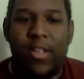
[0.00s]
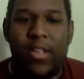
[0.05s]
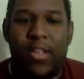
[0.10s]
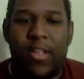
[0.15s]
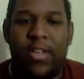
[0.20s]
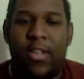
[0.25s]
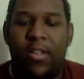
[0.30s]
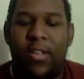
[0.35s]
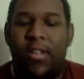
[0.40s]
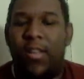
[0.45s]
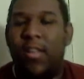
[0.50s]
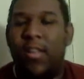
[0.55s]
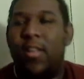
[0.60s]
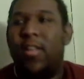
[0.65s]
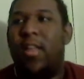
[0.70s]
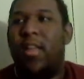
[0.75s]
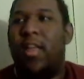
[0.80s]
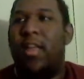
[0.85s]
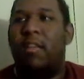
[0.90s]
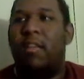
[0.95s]

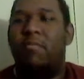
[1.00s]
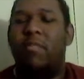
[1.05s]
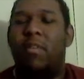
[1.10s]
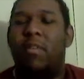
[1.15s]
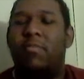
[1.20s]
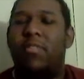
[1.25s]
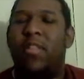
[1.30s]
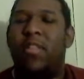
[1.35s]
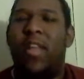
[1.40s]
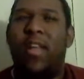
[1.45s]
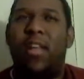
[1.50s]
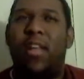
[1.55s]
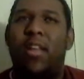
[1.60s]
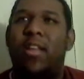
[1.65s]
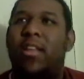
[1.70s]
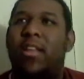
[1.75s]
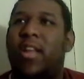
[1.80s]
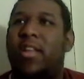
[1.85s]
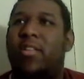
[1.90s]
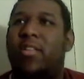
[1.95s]
It was
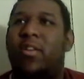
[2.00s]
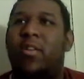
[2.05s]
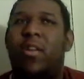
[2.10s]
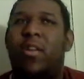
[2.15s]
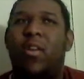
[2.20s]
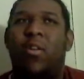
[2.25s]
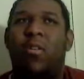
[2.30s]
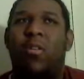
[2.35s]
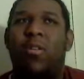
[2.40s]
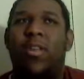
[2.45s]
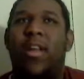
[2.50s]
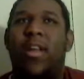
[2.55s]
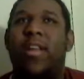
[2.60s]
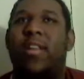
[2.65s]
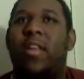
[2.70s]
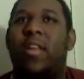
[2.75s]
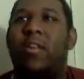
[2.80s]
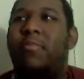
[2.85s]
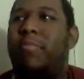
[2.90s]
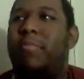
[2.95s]
technically like turning all
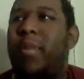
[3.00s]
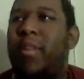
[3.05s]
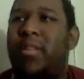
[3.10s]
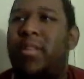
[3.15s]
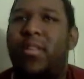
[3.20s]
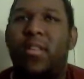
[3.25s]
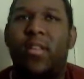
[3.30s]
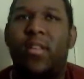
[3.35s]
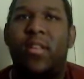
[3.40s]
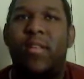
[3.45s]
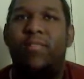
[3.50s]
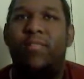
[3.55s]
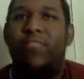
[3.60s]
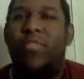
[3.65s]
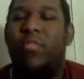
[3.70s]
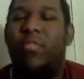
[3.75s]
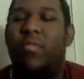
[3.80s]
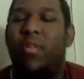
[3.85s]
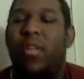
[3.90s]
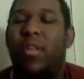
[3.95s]
nine tail beasts
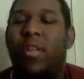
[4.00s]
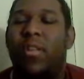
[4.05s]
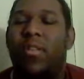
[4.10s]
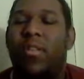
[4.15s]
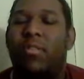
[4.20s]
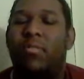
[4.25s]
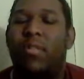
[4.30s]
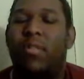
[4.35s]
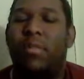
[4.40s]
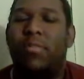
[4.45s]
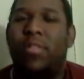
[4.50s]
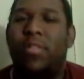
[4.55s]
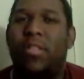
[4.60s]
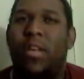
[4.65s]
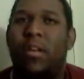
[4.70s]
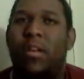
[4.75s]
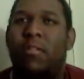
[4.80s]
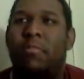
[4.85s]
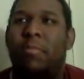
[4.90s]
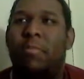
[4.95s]
into
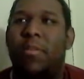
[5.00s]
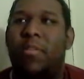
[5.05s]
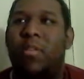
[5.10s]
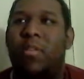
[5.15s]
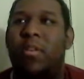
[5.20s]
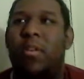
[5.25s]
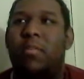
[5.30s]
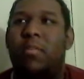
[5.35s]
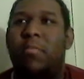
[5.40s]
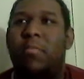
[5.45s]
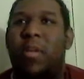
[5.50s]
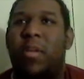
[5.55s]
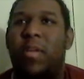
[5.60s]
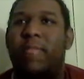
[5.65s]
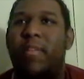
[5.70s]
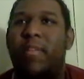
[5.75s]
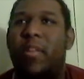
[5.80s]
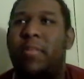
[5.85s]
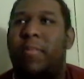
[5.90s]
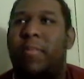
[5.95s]
himself, but
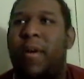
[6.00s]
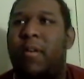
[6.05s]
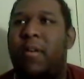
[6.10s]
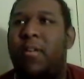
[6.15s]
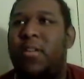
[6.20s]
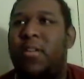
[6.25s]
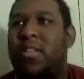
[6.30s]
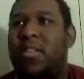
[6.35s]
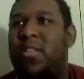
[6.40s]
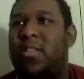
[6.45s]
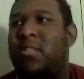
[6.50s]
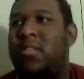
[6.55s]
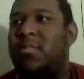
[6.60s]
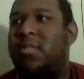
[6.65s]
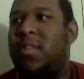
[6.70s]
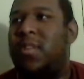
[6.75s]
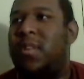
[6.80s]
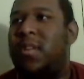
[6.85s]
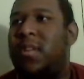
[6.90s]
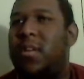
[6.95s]
giving the power to the
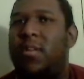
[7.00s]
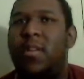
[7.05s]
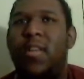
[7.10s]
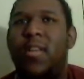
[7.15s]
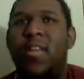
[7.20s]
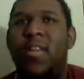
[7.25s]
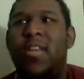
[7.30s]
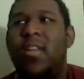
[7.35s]
Susanoo.